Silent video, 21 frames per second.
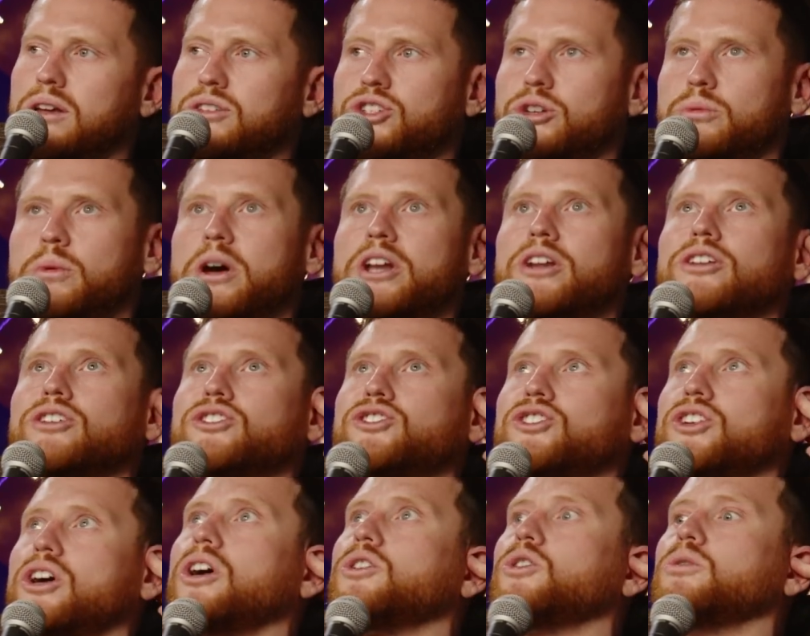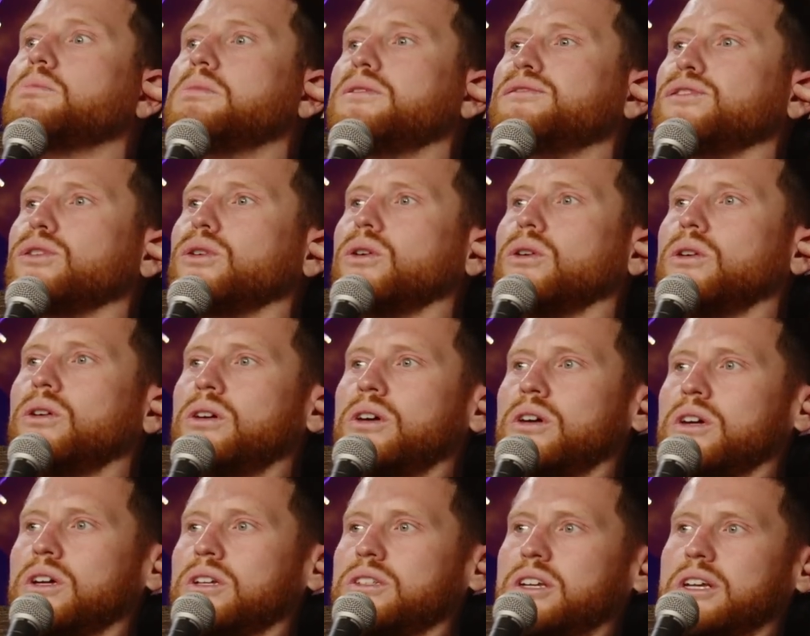she went on the circle before
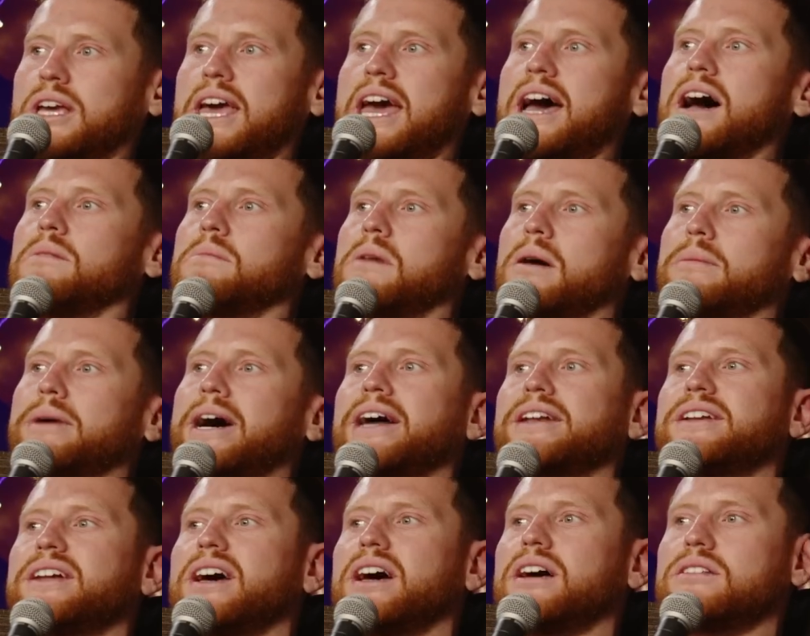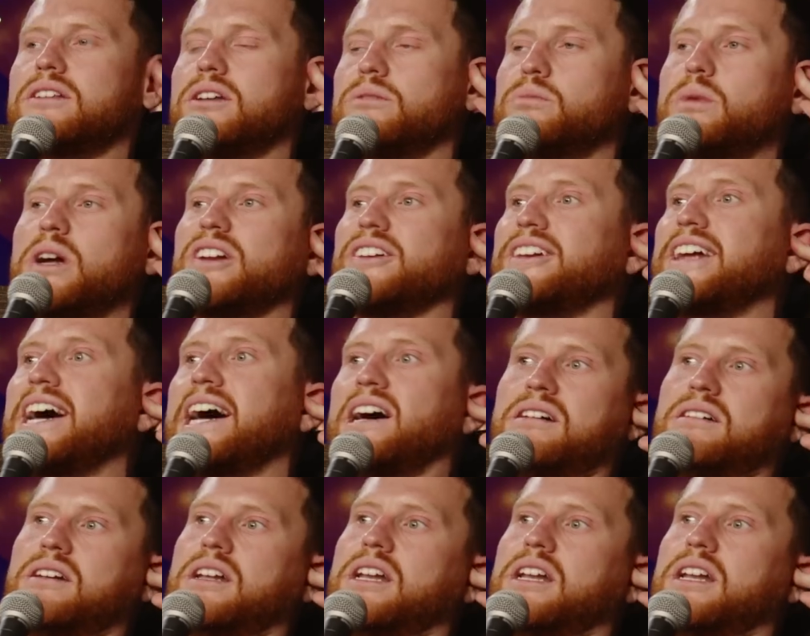to get her mum out of debt, did well on that,